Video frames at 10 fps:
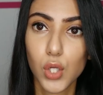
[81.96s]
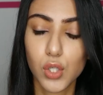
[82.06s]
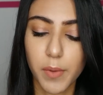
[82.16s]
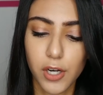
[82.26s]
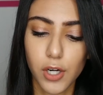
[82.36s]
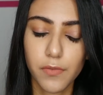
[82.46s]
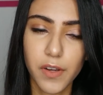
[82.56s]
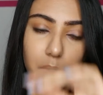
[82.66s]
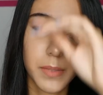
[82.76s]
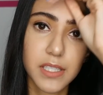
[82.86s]
So my current
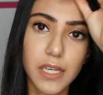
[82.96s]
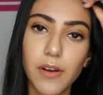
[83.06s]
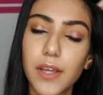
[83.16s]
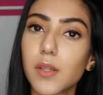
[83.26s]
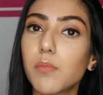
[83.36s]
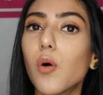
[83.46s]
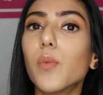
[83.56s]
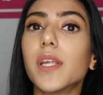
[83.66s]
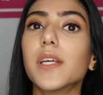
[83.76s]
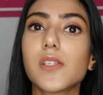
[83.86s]
favorite mascara at the
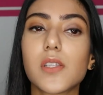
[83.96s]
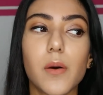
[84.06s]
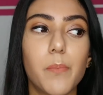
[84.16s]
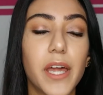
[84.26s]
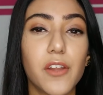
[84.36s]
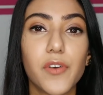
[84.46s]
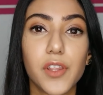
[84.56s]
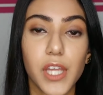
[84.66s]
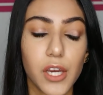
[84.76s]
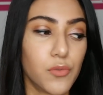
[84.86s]
moment is the Benefit
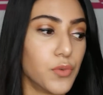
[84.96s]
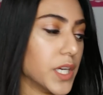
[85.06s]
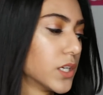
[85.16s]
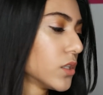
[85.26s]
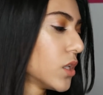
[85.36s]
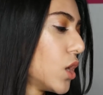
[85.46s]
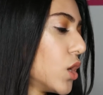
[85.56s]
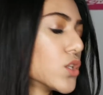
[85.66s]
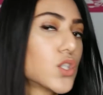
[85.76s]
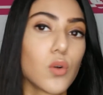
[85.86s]
They're Real.
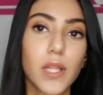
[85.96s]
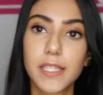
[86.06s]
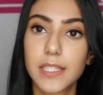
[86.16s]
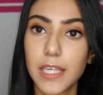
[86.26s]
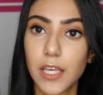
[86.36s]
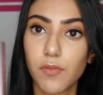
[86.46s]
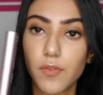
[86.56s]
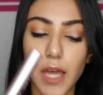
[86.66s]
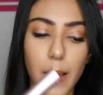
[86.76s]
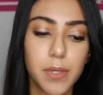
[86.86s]
So let's see if
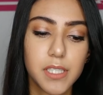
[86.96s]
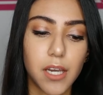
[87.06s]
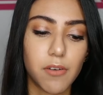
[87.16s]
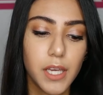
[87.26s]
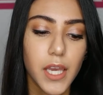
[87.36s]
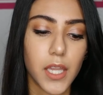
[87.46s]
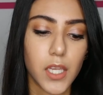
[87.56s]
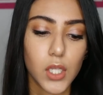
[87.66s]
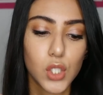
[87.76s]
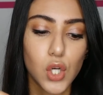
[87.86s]
that mascara can
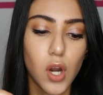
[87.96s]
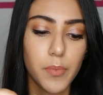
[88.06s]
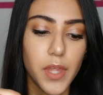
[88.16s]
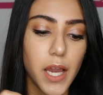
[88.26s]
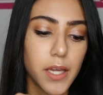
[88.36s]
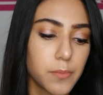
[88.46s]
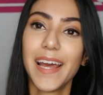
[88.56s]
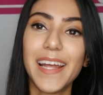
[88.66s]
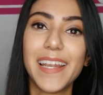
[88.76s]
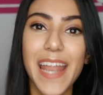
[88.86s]
top that.
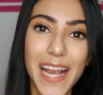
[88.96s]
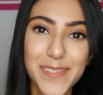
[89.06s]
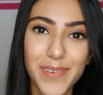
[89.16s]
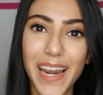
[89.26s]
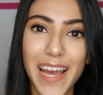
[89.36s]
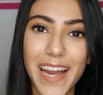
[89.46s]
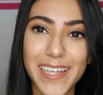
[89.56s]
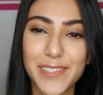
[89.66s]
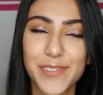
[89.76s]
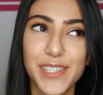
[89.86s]
Next product!
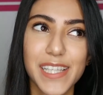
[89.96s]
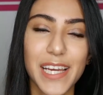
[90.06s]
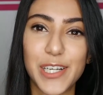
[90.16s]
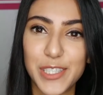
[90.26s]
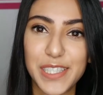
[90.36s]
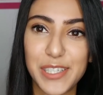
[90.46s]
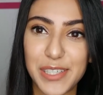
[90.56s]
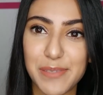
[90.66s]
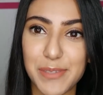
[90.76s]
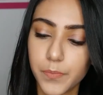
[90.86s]
It feels like early
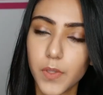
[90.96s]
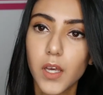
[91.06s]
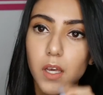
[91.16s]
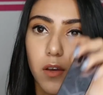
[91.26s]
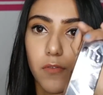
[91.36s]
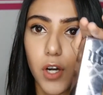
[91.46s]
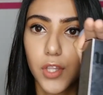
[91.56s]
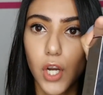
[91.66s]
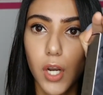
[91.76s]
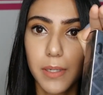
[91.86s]
Christmas. Got the
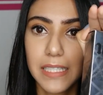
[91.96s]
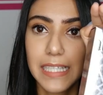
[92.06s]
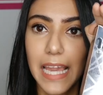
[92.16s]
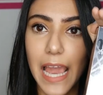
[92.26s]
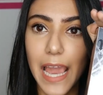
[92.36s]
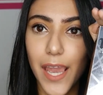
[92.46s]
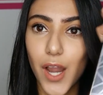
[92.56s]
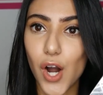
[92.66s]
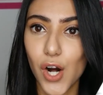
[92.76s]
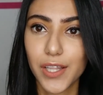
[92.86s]
Urban Decay
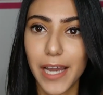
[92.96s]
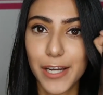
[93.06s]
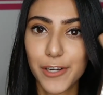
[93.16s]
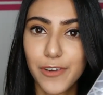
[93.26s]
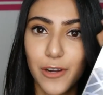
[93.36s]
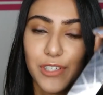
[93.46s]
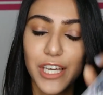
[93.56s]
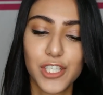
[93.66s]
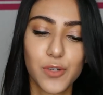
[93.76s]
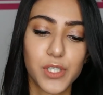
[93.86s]
All Nighter
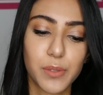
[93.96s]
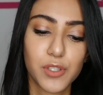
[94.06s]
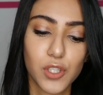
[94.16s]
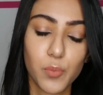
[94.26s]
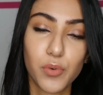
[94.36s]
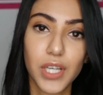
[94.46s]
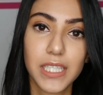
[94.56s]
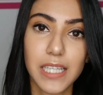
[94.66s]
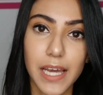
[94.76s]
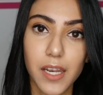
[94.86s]
Foundation, which I'm super
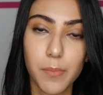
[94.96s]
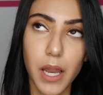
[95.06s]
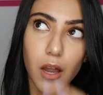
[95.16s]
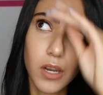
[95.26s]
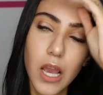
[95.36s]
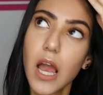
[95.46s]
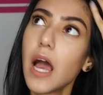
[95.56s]
excited about.